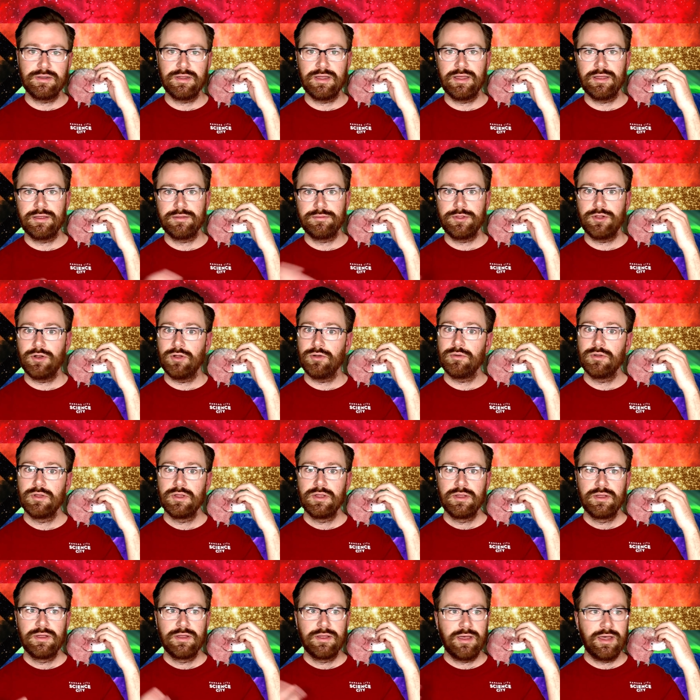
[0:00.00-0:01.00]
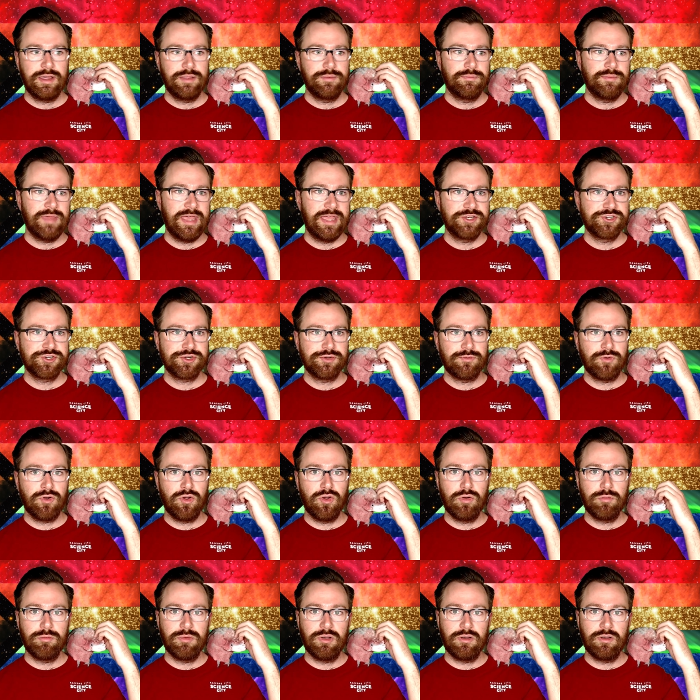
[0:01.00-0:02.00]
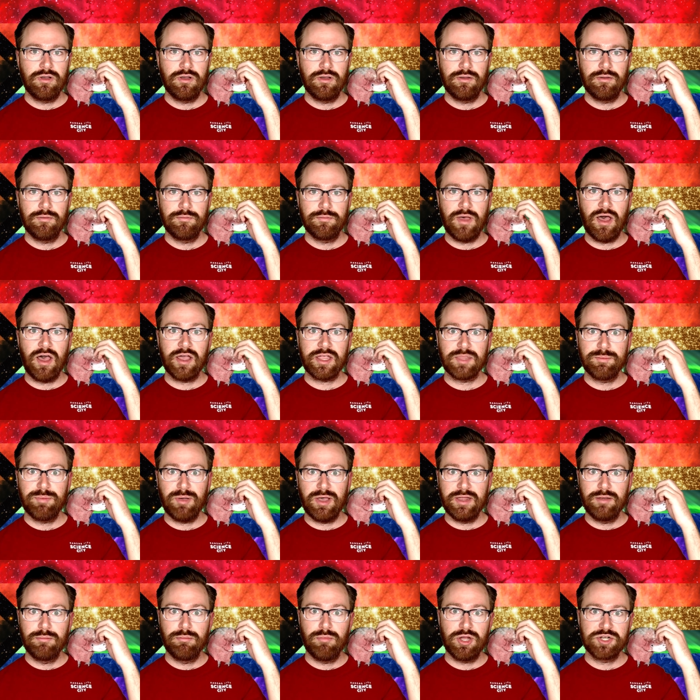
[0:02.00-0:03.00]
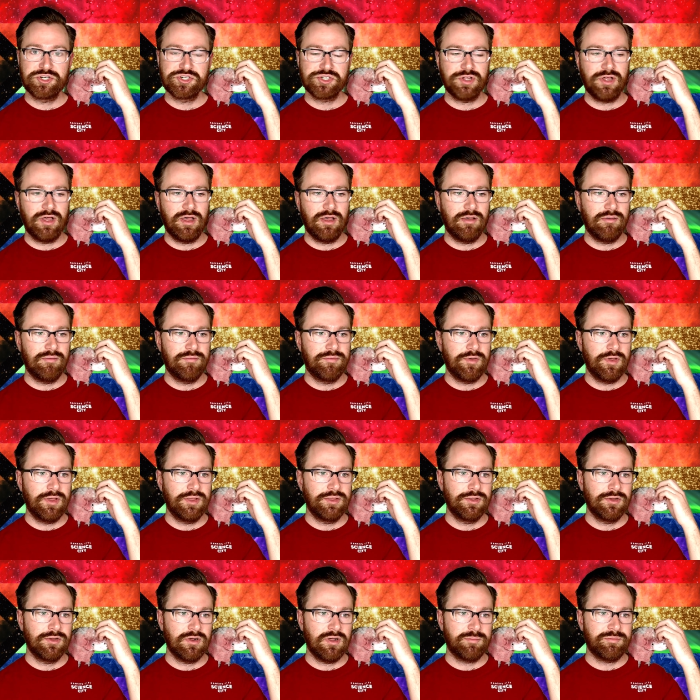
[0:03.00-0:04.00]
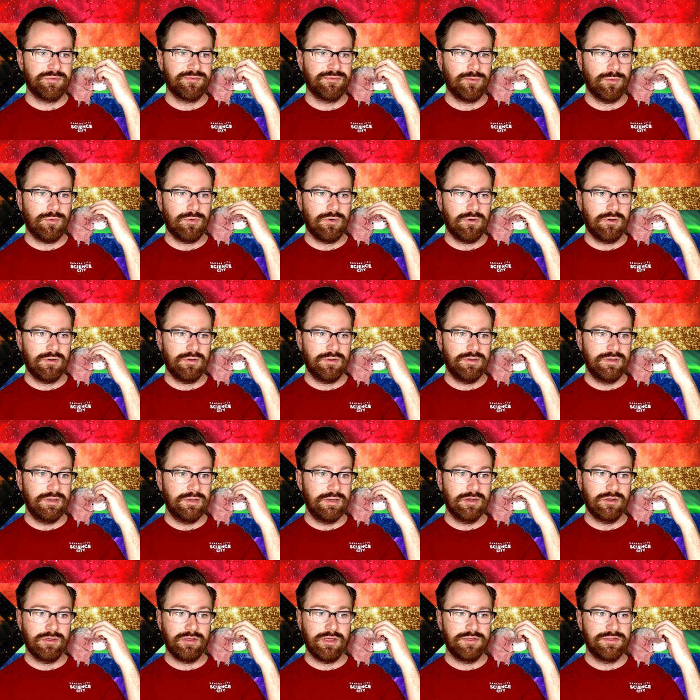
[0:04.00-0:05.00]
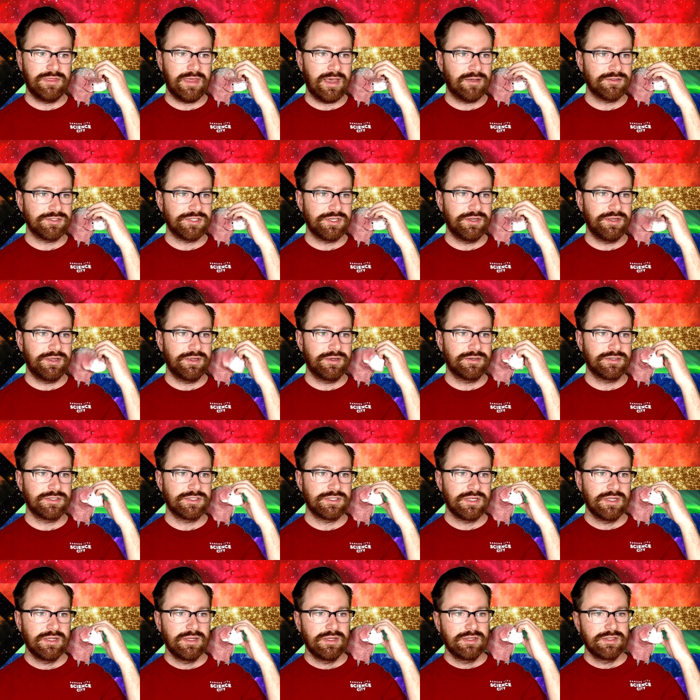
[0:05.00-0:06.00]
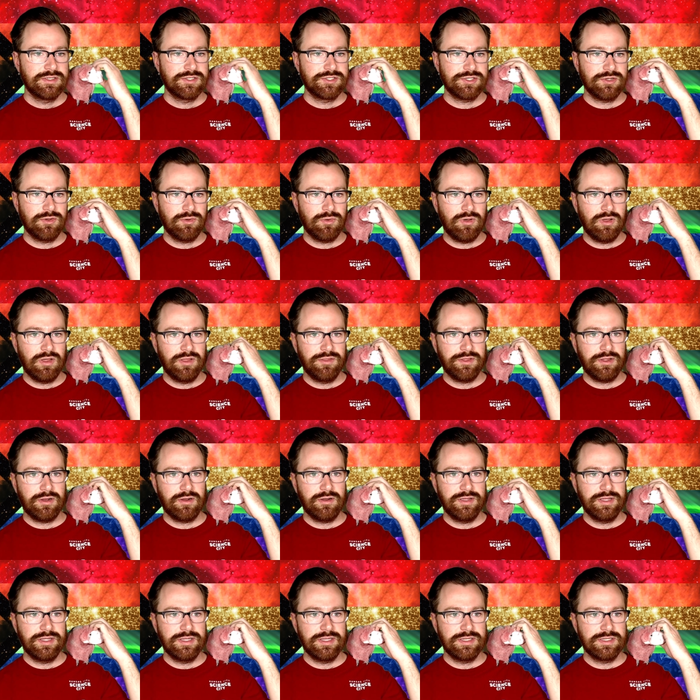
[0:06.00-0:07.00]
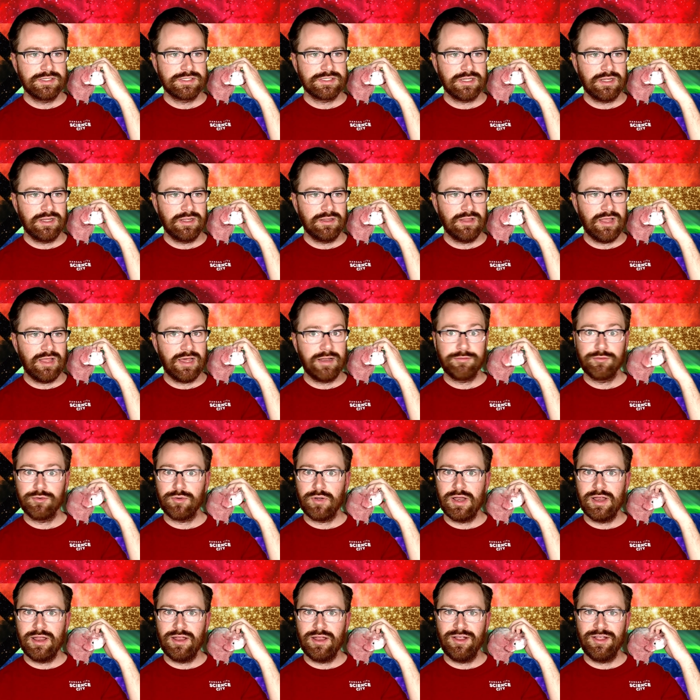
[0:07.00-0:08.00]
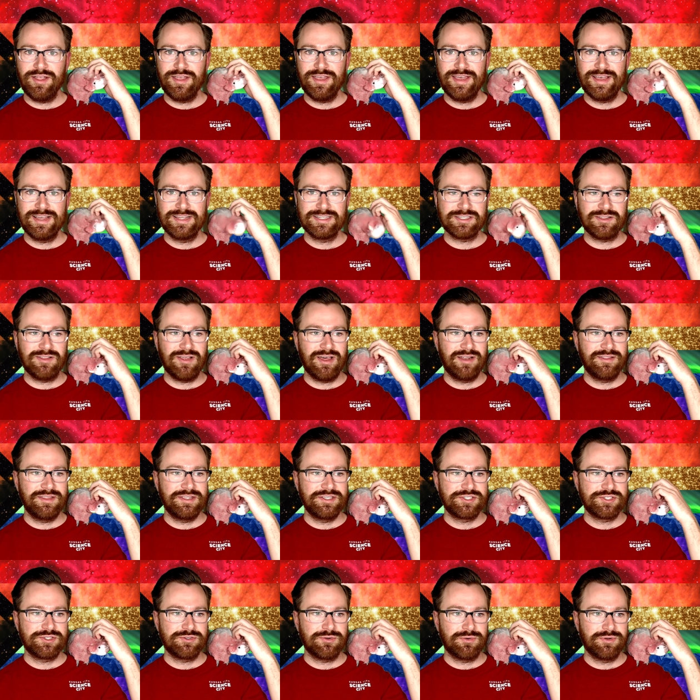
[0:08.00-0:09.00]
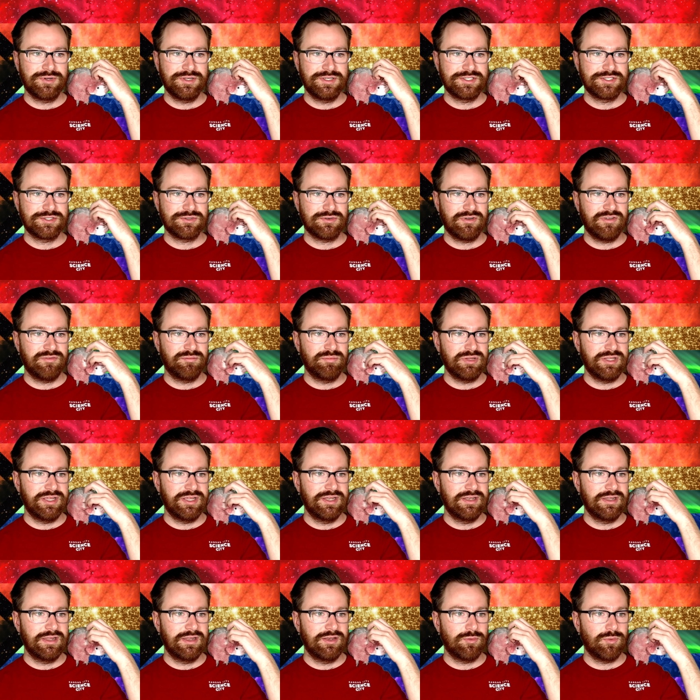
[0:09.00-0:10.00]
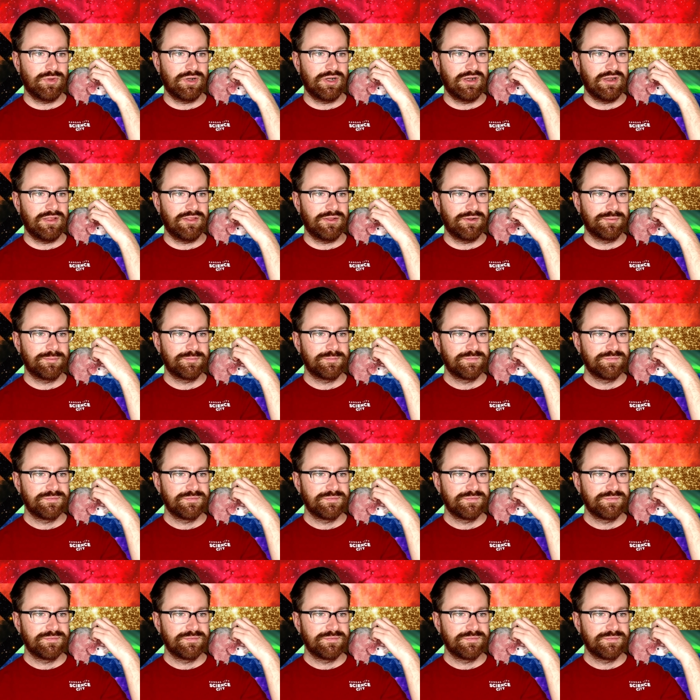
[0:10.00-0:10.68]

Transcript: Uh, you know, uh, ancient Rome uh, occupied much of uh, Europe for nearly a thousand years, so uh, there is a lot of gray area as a lot of these stories sort of blend into one another.